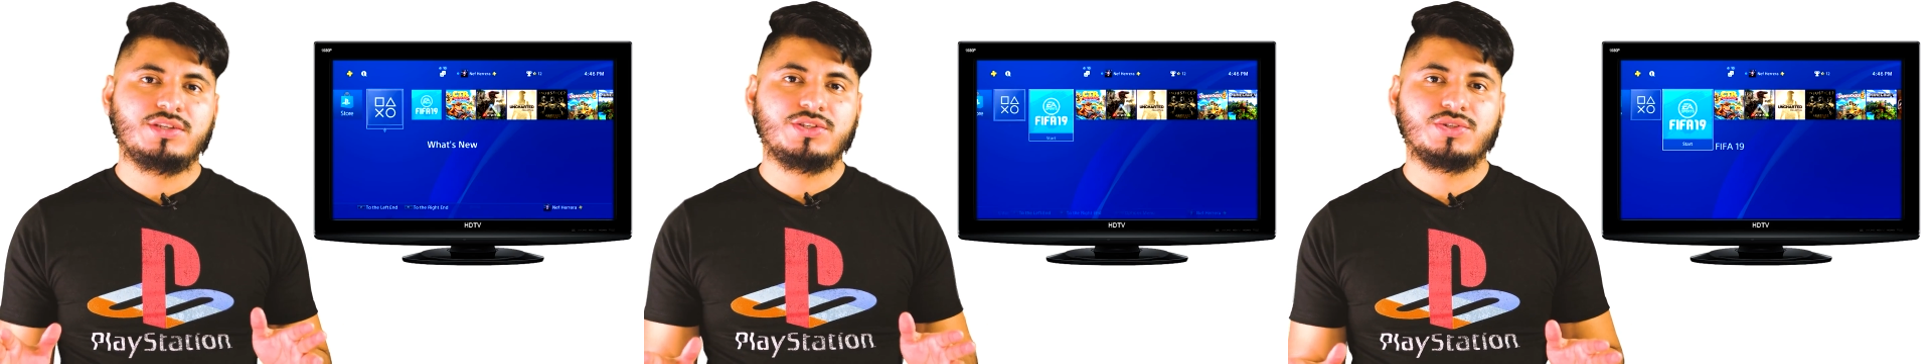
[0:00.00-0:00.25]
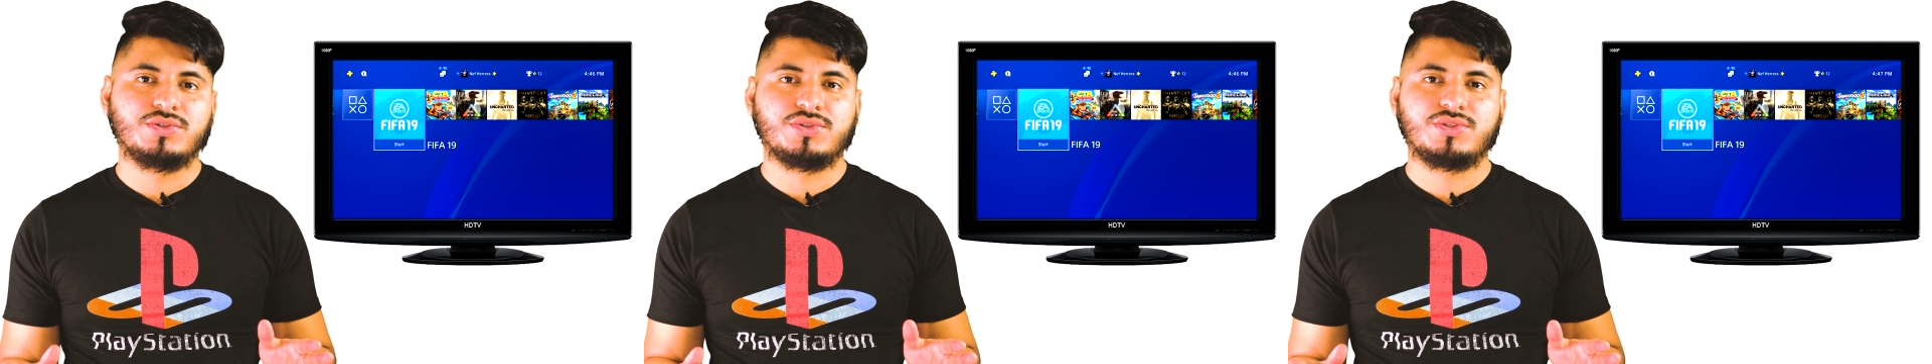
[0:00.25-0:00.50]

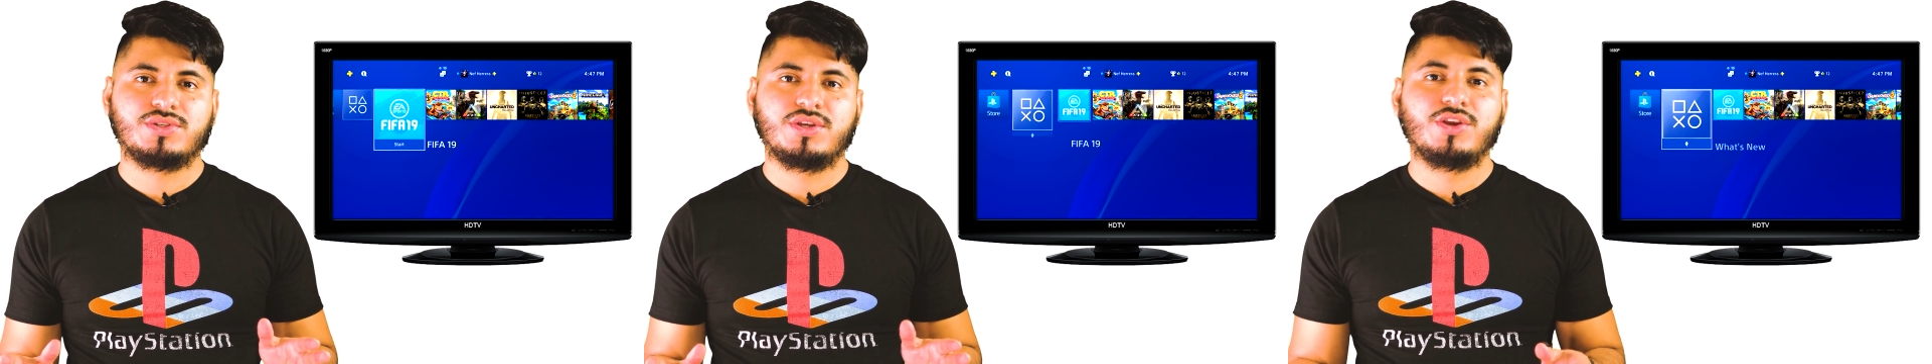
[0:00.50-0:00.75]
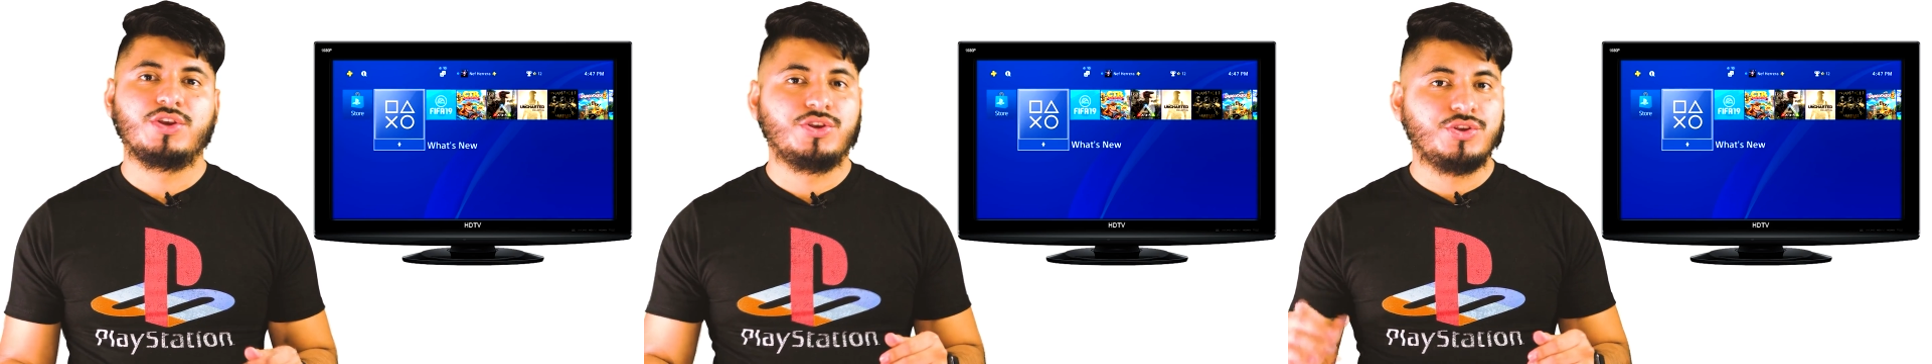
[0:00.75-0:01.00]

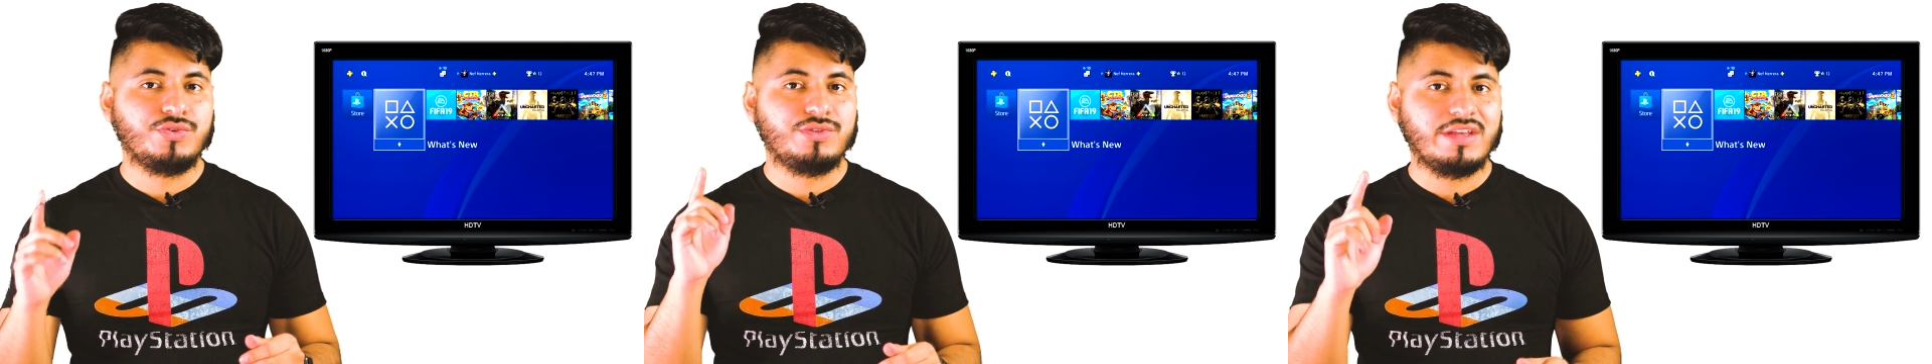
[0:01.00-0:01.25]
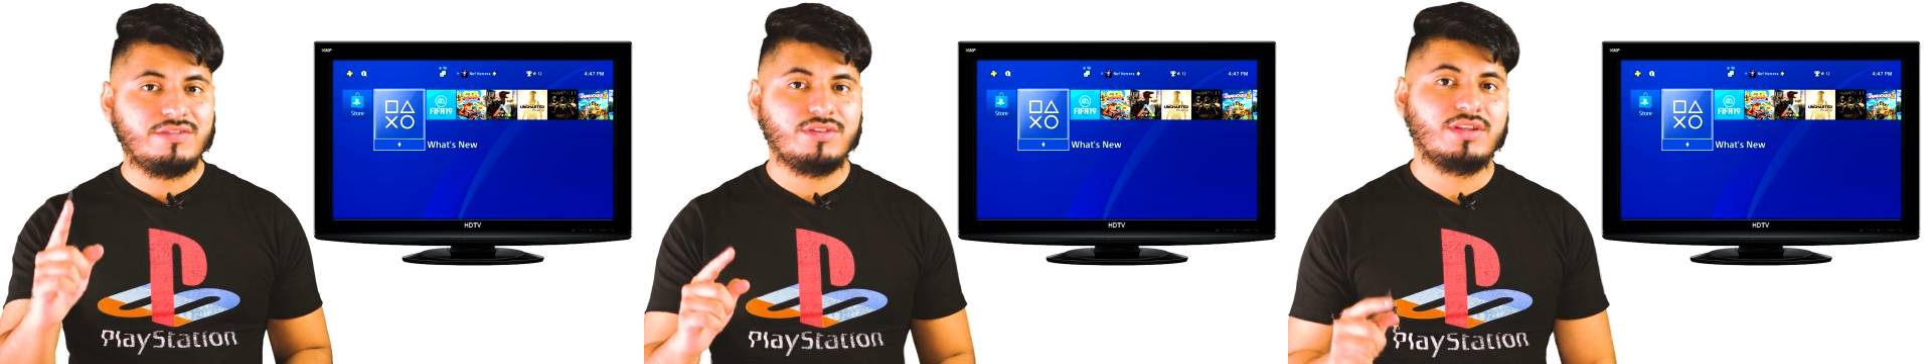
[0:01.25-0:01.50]
issues, you
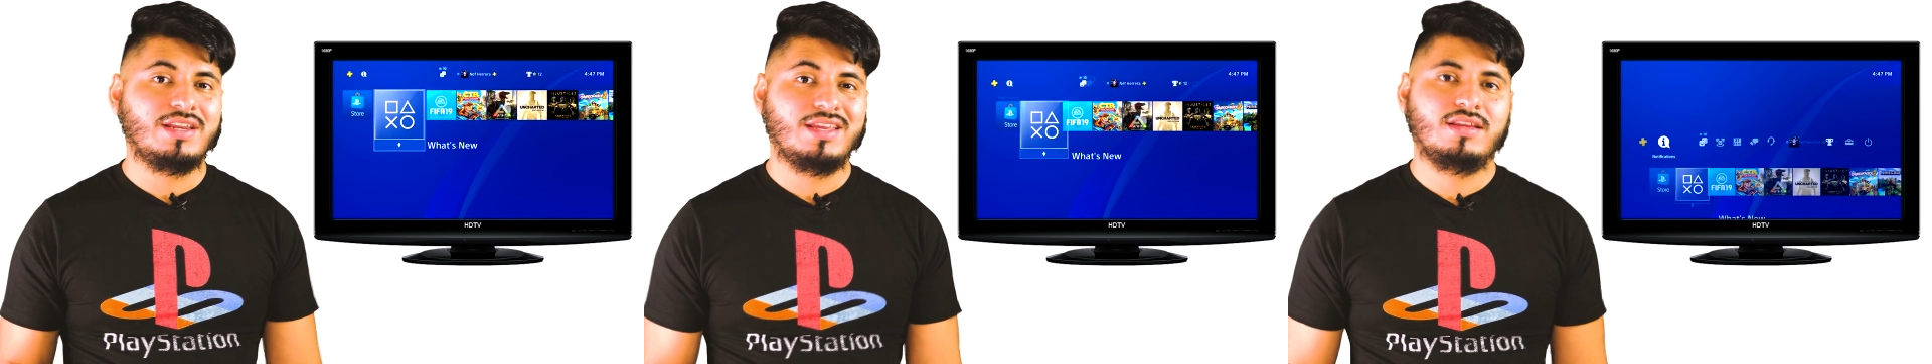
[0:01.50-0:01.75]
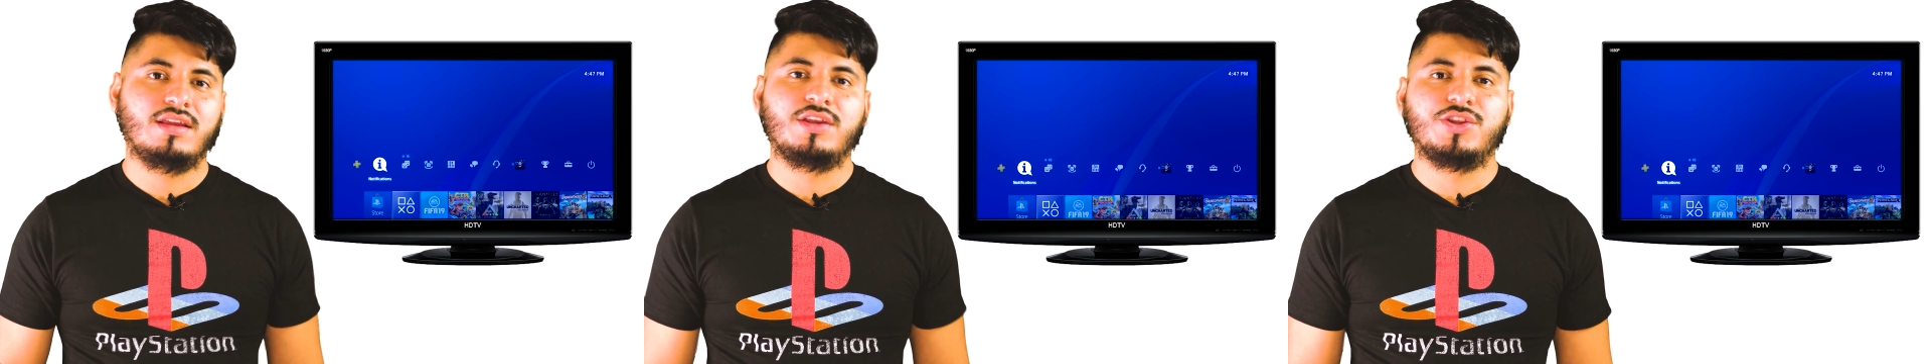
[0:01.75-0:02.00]
definitely
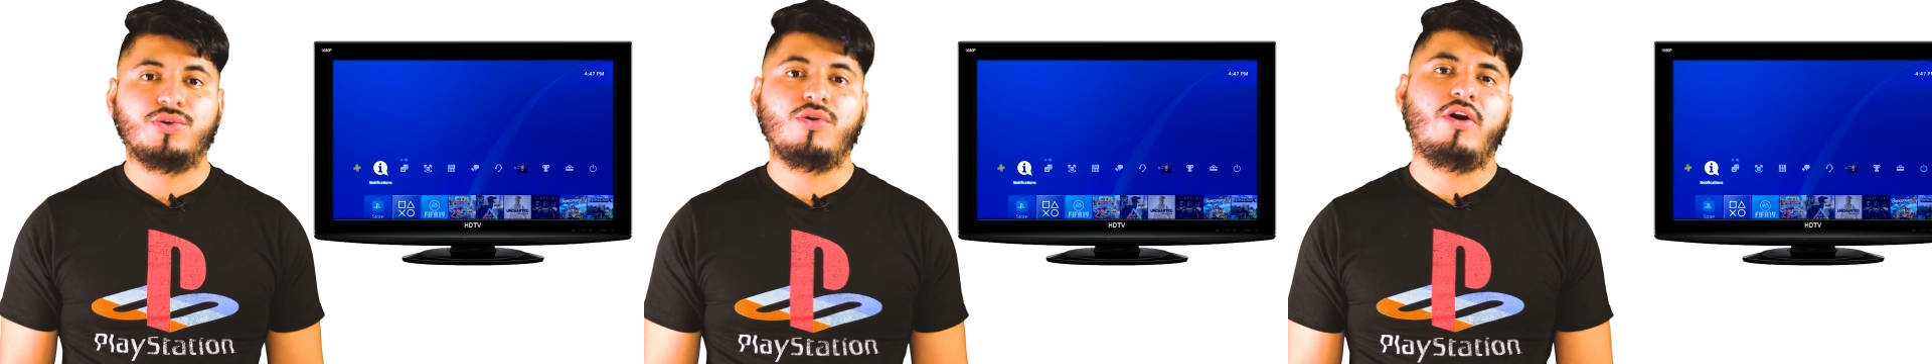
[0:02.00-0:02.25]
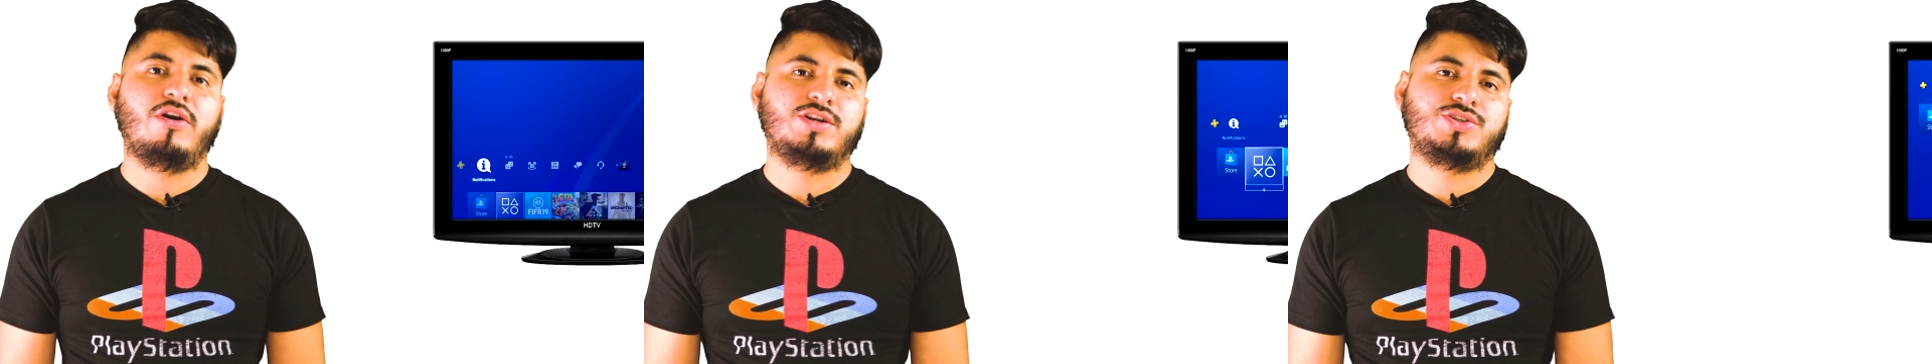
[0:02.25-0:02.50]
need a new
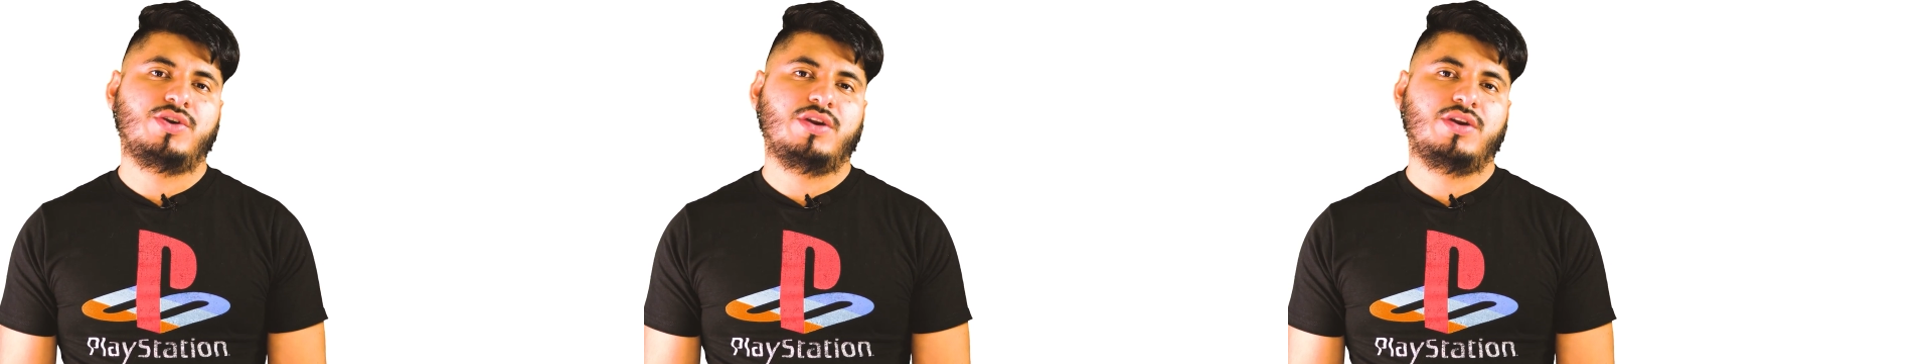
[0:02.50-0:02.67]
hard